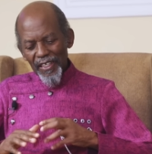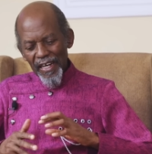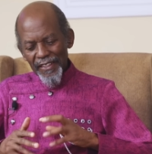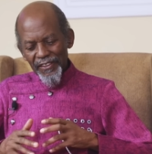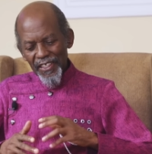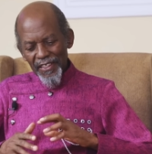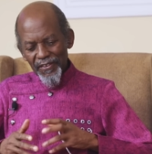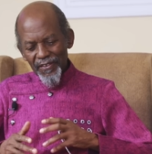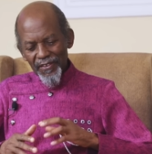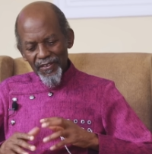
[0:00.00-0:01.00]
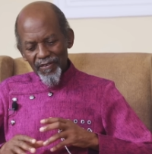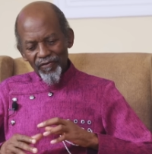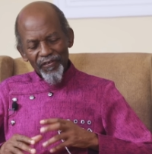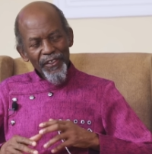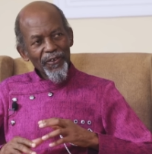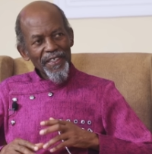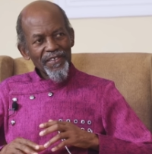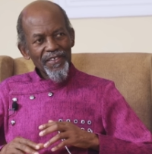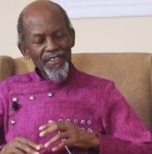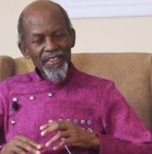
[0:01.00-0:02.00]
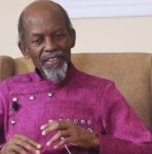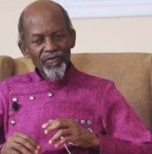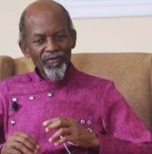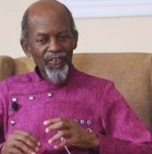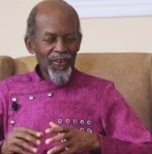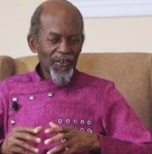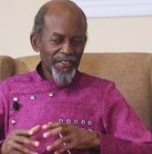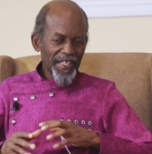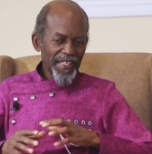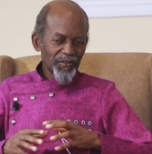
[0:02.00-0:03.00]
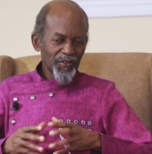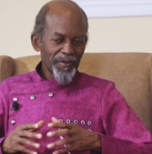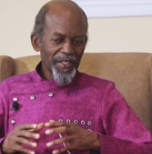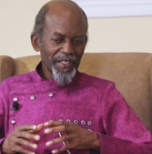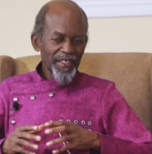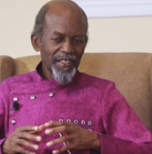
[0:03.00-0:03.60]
adjust frequency for there to be